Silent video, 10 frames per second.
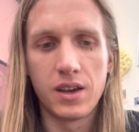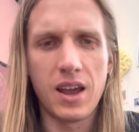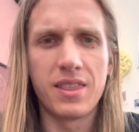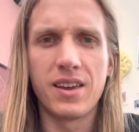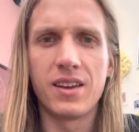
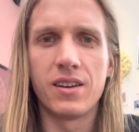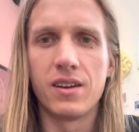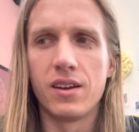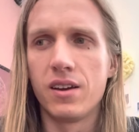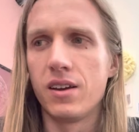And then
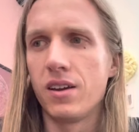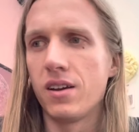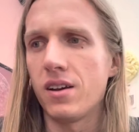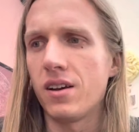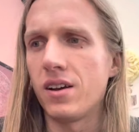
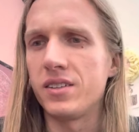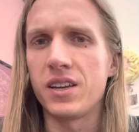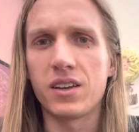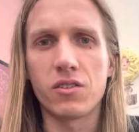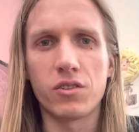
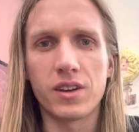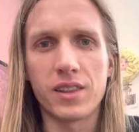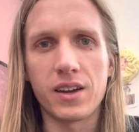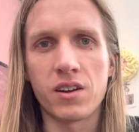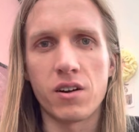take a look at
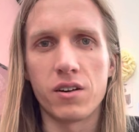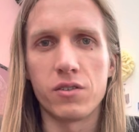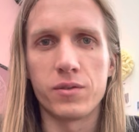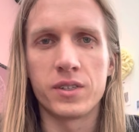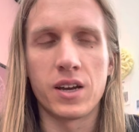that card
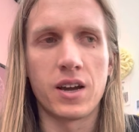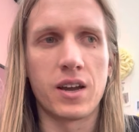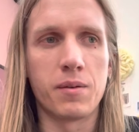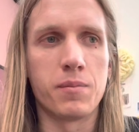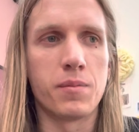over
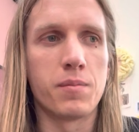time.